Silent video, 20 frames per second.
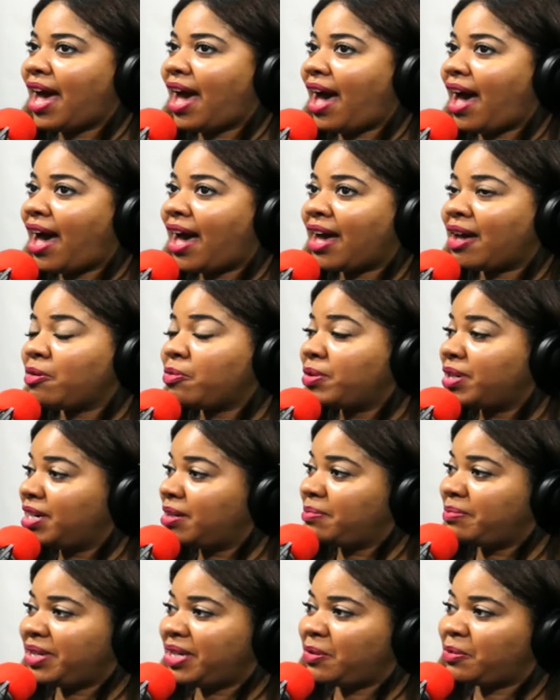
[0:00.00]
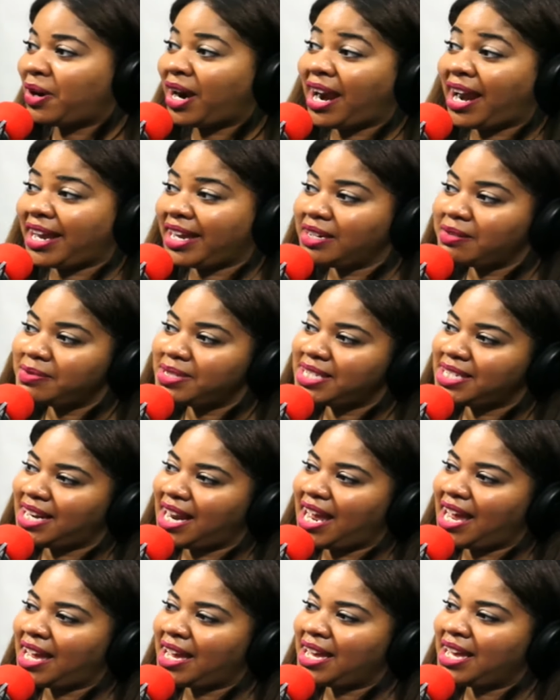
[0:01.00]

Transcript: I wouldn't be where I am today.